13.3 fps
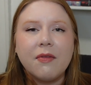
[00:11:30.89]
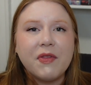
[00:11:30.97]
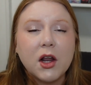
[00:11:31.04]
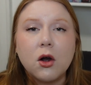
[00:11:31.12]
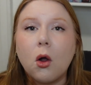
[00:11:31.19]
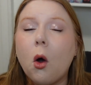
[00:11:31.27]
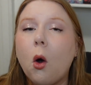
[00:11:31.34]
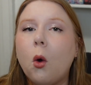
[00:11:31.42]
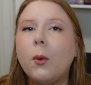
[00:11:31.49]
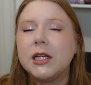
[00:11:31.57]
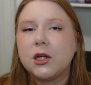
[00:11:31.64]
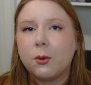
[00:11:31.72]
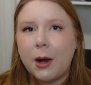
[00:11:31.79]
they are
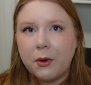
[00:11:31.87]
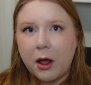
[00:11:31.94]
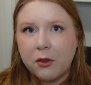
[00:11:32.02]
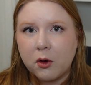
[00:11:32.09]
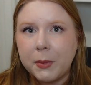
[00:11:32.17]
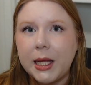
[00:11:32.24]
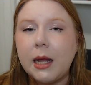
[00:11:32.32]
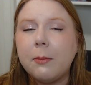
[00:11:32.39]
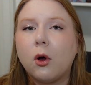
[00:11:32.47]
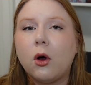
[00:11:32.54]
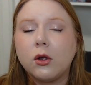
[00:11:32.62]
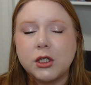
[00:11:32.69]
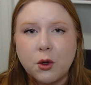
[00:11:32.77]
always around other
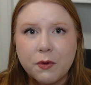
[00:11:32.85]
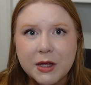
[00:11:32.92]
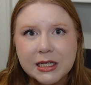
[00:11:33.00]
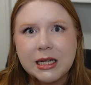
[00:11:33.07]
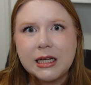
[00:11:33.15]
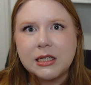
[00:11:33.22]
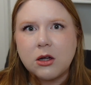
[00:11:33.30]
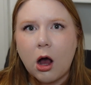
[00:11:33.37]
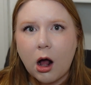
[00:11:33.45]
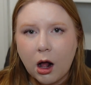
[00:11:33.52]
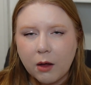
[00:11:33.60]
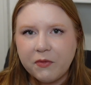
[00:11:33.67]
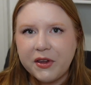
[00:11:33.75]
people. So this is
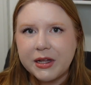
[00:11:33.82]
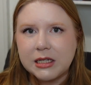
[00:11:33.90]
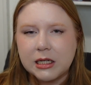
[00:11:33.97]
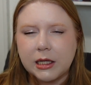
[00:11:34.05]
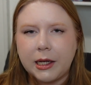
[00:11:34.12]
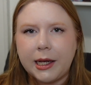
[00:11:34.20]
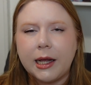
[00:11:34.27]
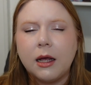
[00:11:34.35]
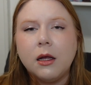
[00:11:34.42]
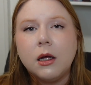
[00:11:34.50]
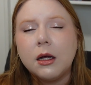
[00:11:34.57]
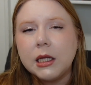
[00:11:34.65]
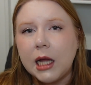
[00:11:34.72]
obviously
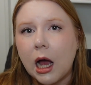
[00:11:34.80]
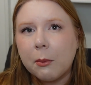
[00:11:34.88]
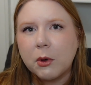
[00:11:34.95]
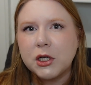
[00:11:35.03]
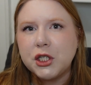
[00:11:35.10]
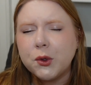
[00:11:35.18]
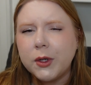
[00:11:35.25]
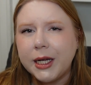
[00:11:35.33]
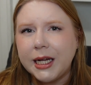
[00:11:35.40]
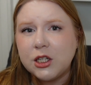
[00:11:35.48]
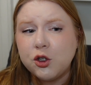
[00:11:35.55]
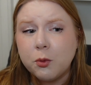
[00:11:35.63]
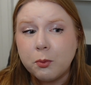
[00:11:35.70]
the
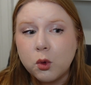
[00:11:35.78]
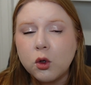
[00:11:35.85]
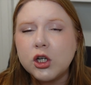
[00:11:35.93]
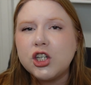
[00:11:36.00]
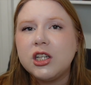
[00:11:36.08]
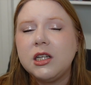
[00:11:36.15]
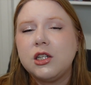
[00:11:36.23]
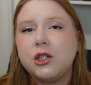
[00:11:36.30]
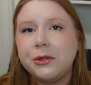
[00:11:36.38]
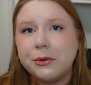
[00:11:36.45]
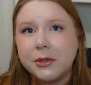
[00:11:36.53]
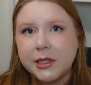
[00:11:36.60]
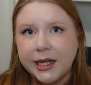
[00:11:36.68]
opportunity to push these
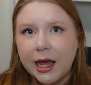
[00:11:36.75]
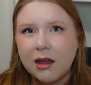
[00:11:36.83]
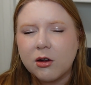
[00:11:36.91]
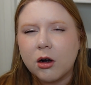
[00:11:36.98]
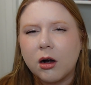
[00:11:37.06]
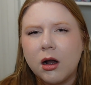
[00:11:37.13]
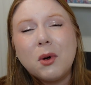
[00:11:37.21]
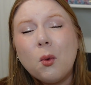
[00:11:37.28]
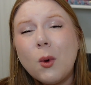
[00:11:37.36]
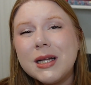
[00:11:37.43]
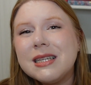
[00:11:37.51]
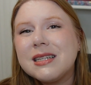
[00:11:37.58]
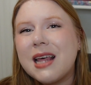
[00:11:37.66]
two together. But
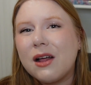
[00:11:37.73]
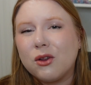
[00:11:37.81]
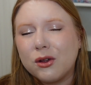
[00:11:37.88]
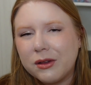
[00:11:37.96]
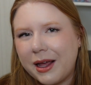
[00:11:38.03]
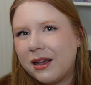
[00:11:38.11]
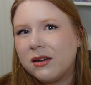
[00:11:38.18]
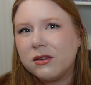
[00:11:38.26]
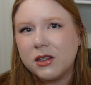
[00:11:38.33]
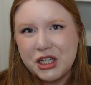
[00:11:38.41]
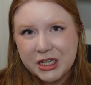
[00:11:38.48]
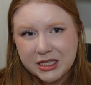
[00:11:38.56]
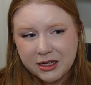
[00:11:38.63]
what does that look like
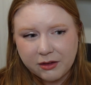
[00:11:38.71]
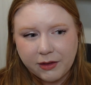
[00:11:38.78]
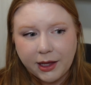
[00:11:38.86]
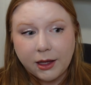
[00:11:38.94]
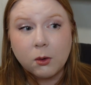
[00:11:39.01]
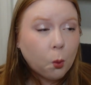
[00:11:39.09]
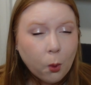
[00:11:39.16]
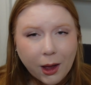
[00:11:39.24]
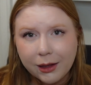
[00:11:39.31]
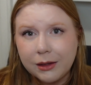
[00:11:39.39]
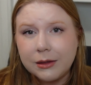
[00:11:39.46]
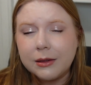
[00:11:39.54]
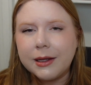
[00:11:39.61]
logistically?
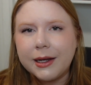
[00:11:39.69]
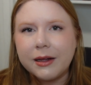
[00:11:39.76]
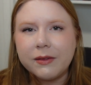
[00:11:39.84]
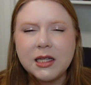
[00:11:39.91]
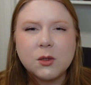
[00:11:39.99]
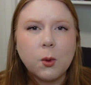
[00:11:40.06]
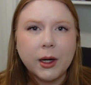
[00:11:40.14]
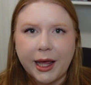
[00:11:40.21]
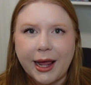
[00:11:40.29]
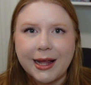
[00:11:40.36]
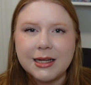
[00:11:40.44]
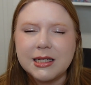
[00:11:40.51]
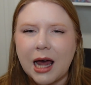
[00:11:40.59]
Well, in at least one
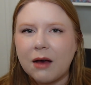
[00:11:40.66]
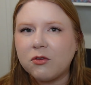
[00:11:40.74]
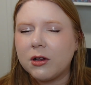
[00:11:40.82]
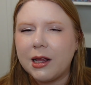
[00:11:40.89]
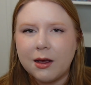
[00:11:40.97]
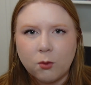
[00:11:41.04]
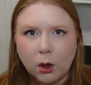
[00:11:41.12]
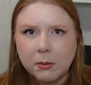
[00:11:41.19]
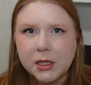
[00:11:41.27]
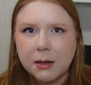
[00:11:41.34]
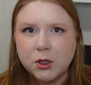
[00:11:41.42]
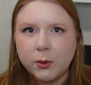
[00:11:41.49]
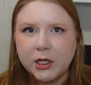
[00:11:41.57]
case, after they have warmed
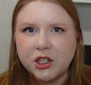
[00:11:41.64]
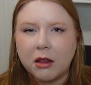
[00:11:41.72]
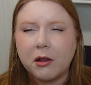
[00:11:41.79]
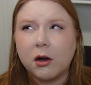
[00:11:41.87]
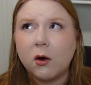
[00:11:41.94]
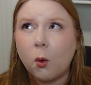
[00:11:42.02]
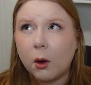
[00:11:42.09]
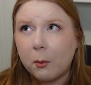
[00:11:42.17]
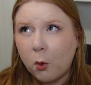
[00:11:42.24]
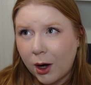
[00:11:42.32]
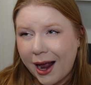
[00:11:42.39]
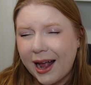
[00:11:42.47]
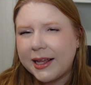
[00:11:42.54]
up to each other, or
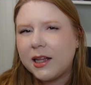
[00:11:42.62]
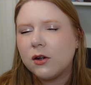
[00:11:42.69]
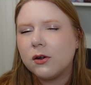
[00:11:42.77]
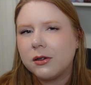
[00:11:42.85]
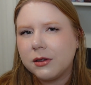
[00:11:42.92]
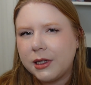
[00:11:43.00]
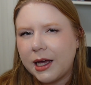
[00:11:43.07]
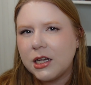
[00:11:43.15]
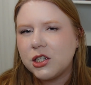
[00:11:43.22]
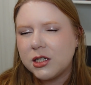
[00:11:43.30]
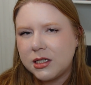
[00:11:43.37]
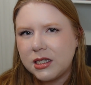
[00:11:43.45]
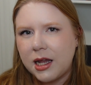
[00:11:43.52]
more accurately, I
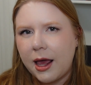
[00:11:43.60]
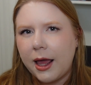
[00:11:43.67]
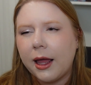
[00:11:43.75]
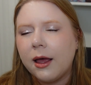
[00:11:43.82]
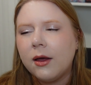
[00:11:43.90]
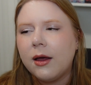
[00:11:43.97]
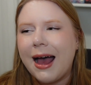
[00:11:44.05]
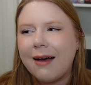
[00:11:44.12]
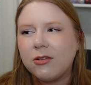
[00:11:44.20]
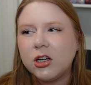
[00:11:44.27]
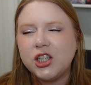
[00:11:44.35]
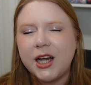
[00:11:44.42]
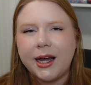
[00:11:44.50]
should say,
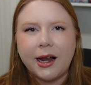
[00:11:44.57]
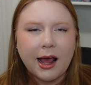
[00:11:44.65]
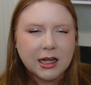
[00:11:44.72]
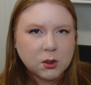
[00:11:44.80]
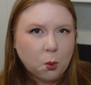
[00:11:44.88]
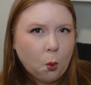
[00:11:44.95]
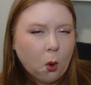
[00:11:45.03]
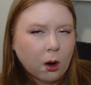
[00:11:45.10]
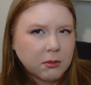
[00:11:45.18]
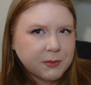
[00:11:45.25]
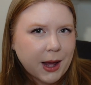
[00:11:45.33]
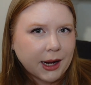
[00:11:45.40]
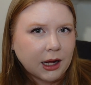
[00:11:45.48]
after Jane has
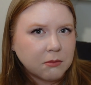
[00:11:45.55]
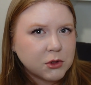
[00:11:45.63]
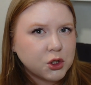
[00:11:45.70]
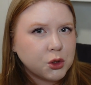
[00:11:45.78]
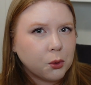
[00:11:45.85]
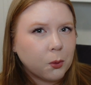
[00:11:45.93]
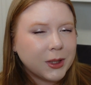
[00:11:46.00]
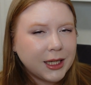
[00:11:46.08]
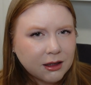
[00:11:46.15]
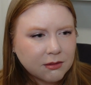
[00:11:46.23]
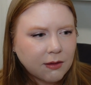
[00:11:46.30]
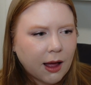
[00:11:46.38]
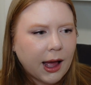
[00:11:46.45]
warmed back up to
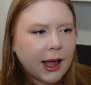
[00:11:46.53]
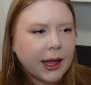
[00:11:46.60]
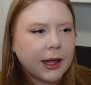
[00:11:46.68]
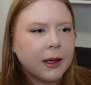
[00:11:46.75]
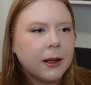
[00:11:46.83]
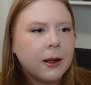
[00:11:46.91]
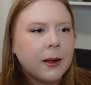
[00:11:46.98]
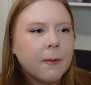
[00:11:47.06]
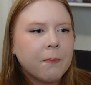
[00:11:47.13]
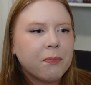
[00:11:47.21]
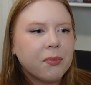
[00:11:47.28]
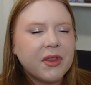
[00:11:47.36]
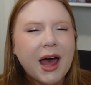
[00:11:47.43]
Eli,
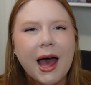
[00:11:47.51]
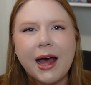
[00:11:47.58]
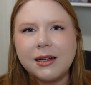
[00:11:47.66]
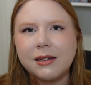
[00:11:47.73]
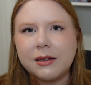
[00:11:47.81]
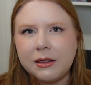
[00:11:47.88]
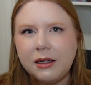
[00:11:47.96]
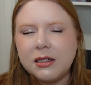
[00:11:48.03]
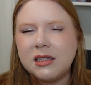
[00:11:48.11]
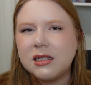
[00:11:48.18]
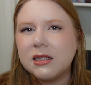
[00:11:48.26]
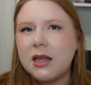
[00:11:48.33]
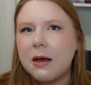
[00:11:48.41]
that
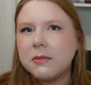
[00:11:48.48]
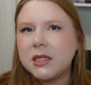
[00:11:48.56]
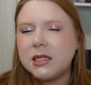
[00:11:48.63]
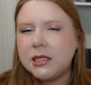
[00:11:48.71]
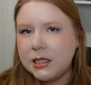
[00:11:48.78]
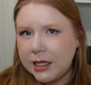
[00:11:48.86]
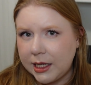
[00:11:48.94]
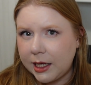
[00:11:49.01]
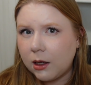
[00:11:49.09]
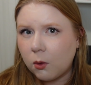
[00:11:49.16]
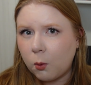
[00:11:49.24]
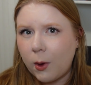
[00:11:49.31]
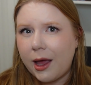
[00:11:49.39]
leads to them
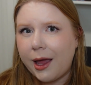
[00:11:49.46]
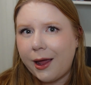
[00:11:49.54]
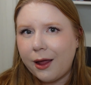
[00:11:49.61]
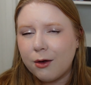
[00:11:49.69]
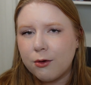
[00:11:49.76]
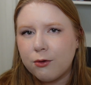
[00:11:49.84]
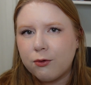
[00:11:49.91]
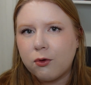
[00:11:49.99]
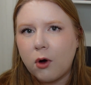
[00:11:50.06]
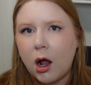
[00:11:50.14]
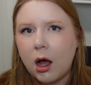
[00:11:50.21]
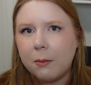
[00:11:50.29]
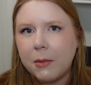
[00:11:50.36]
sneaking away
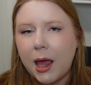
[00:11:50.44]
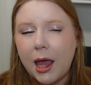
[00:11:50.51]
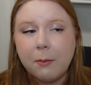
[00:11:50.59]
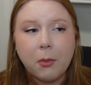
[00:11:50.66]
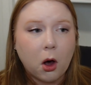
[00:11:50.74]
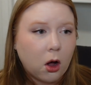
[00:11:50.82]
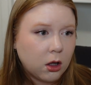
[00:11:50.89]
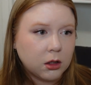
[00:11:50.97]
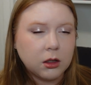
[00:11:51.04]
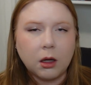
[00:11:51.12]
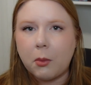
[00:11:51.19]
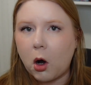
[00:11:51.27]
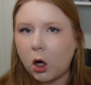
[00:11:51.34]
from a ball,
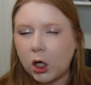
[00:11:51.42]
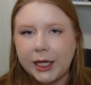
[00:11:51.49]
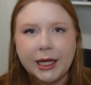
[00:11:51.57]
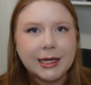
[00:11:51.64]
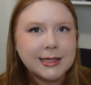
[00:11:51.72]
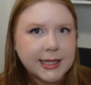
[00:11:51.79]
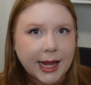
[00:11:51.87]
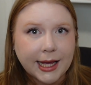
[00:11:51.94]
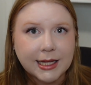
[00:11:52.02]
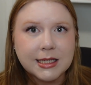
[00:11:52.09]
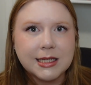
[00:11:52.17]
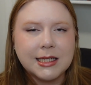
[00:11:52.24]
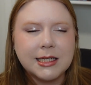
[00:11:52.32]
a party, a
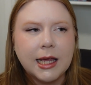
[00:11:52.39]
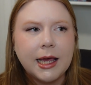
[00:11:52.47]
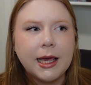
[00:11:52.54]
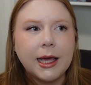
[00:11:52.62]
dance,